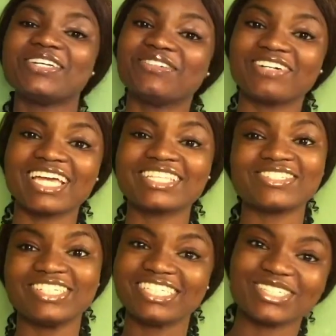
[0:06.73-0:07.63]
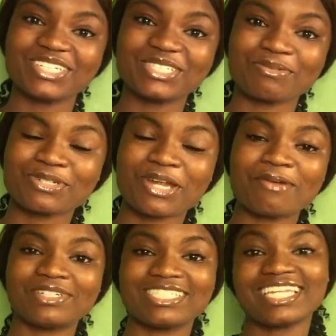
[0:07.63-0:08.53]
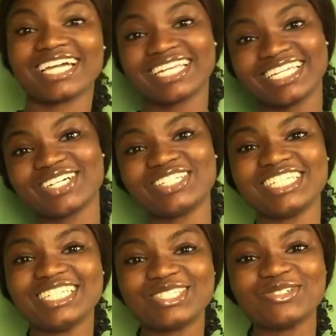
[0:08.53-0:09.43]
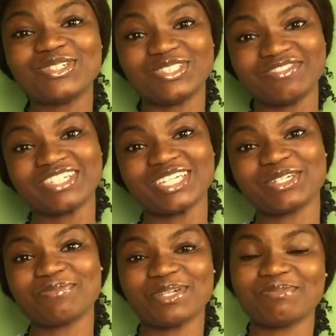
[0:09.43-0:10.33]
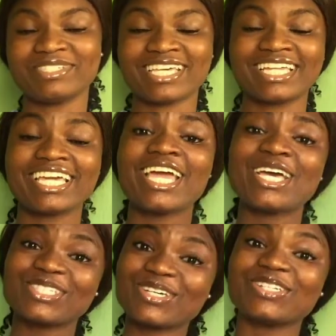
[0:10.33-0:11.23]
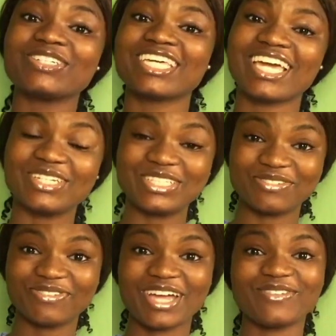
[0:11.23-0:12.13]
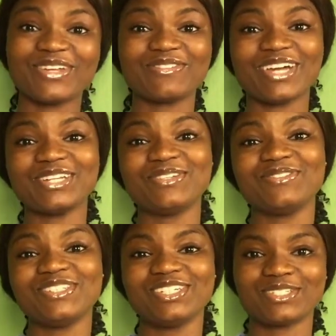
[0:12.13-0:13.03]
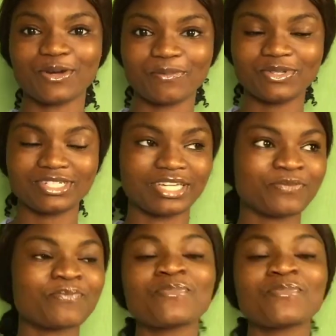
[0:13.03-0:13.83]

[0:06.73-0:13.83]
Don't forget to hit on the subscribe button and click on the little notification bell beside so you get notified whenever a new video is uploaded.